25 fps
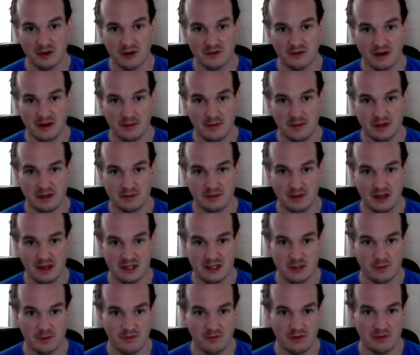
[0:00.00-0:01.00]
have had a better
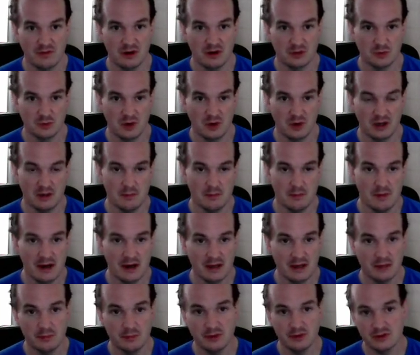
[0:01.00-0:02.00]
matchup if they realised we had him
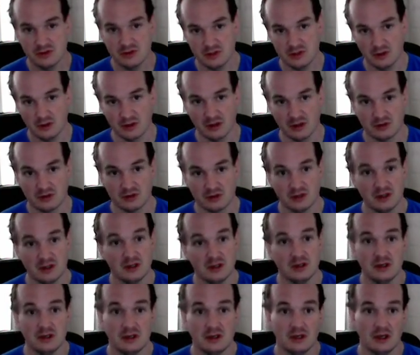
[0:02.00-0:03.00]
back, but so it goes.
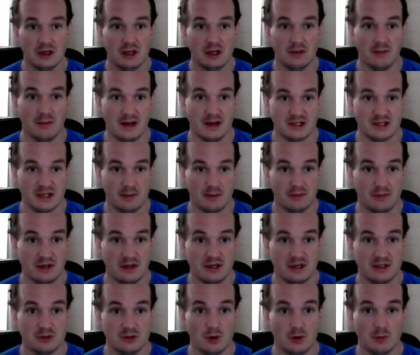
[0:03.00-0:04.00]
Machamp
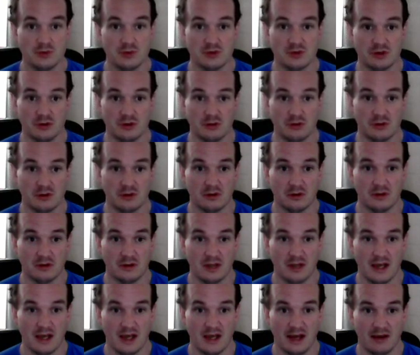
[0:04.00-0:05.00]
leading to Obstagoon.
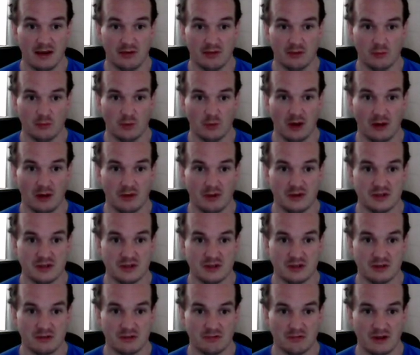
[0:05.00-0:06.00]
Well, this
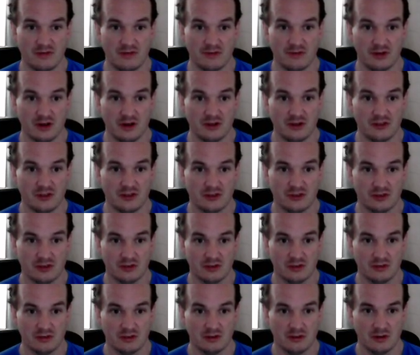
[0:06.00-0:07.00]
is great for us.
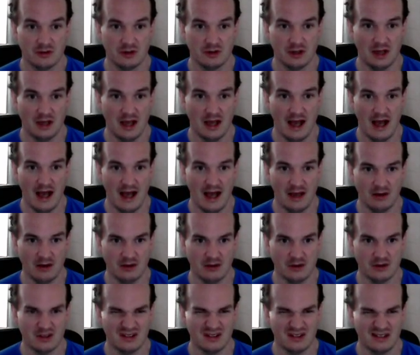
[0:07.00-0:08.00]
And
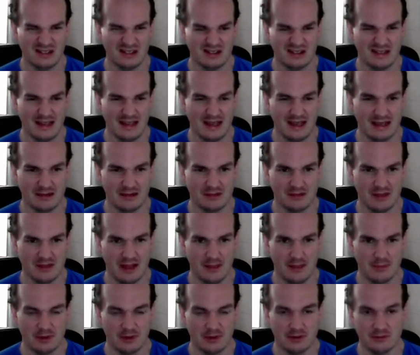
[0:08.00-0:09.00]
look at that lag there,
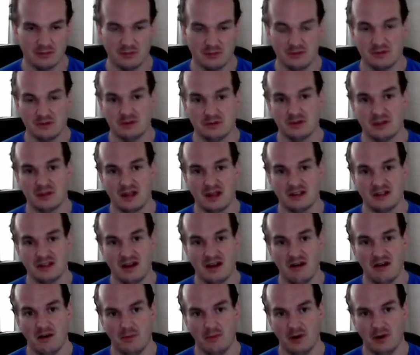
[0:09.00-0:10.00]
but look at that
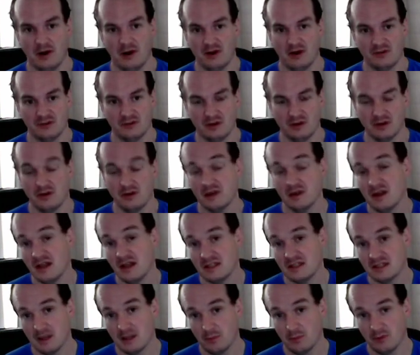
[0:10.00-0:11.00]
tear apart. It's
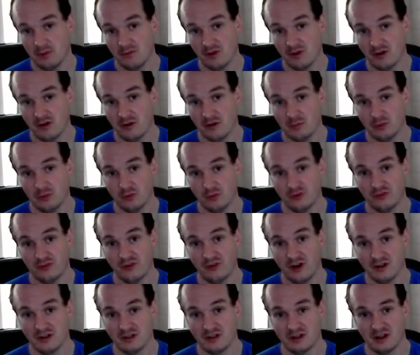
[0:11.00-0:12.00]
double vulnerable to
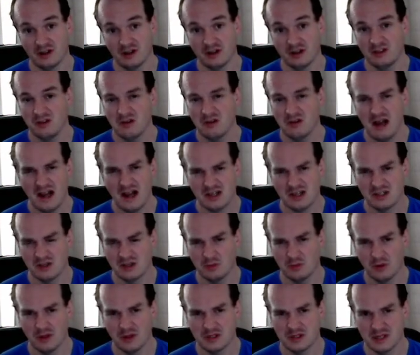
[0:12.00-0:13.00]
fighting. I don't actually know
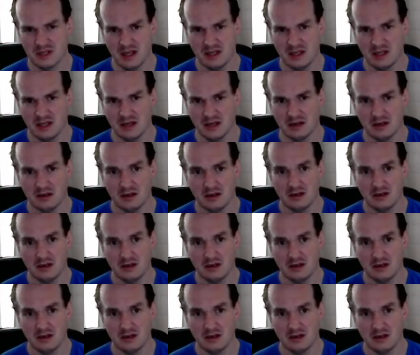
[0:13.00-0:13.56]
what they stayed in.